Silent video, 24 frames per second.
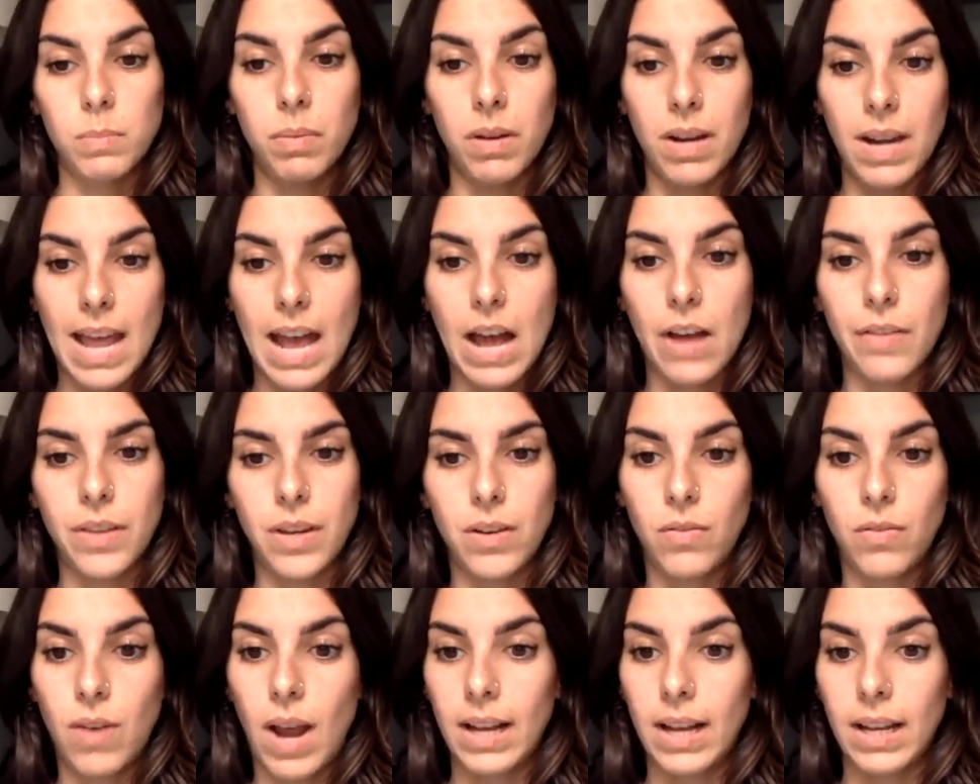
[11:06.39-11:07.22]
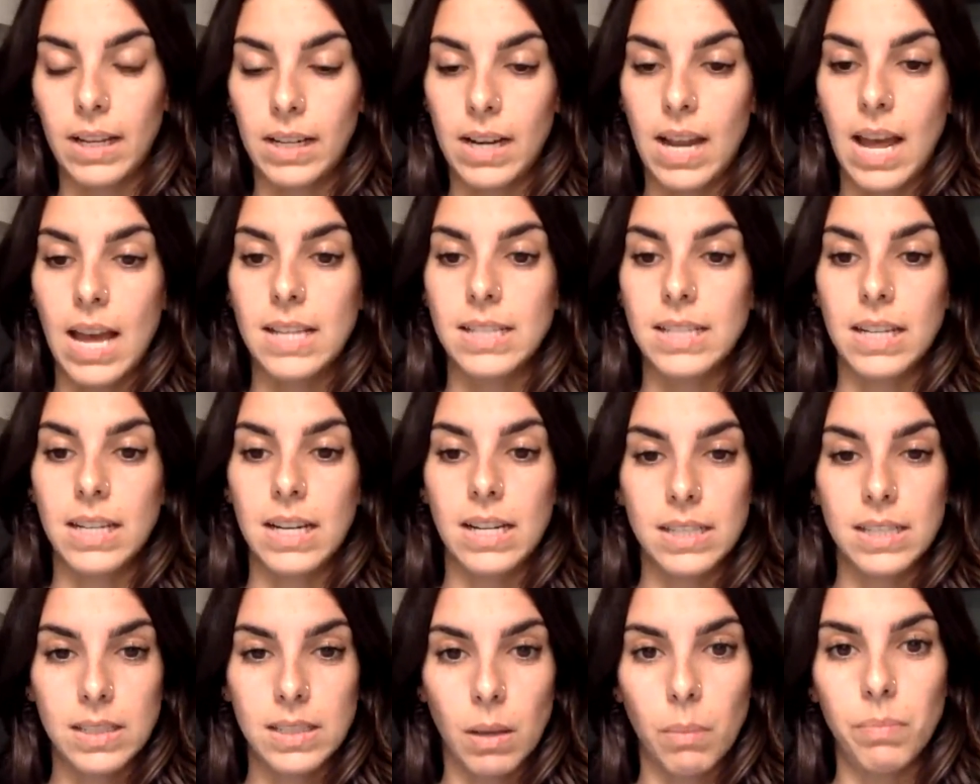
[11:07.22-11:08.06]
but now they recognize it
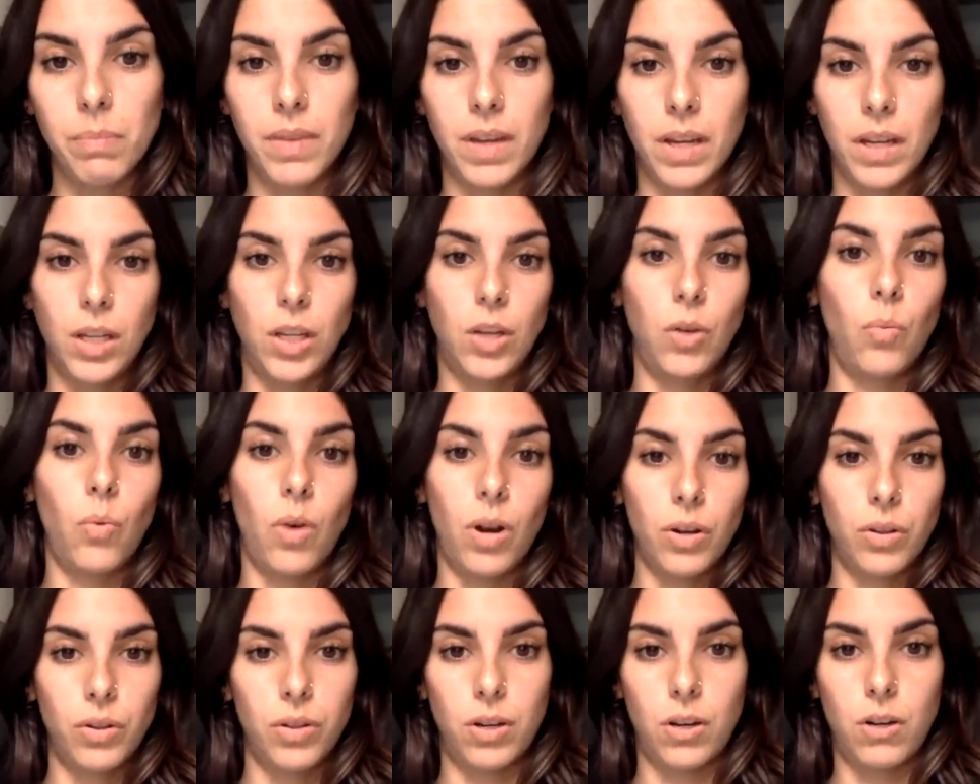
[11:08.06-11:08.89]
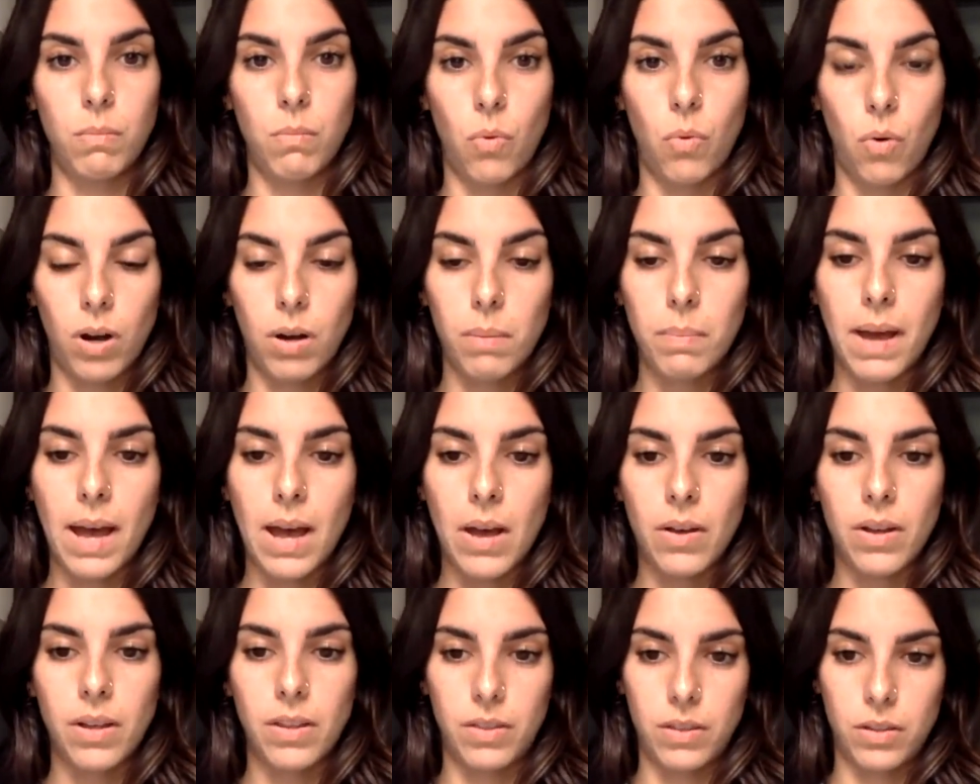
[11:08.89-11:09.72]
as something you want to learn more
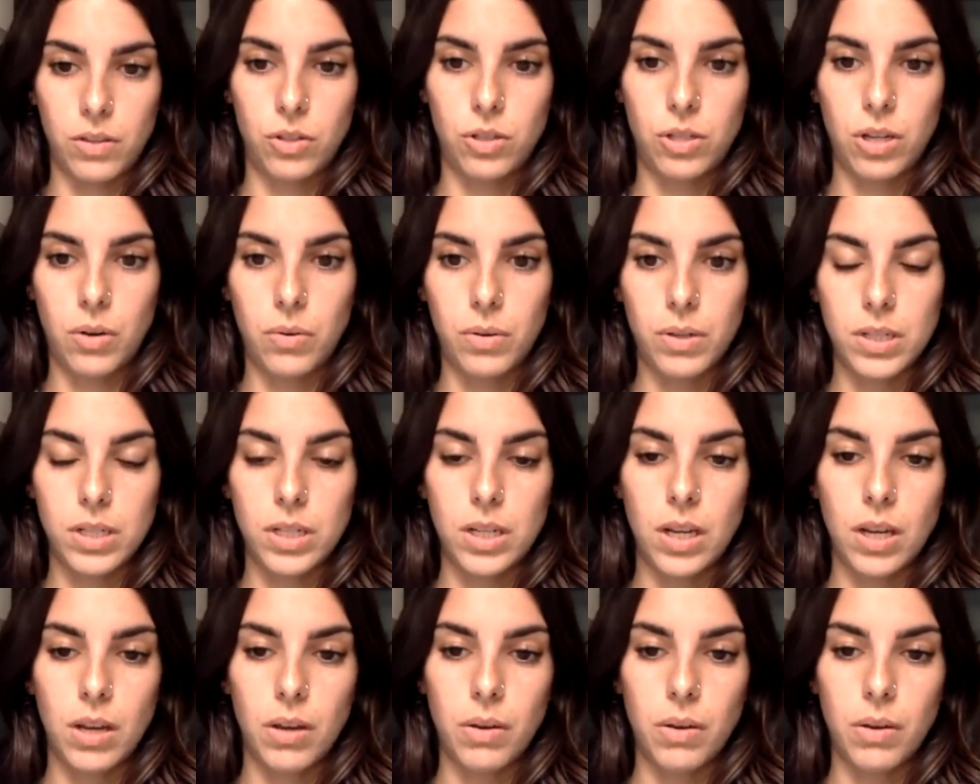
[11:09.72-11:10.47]
about, and they'll show it to you.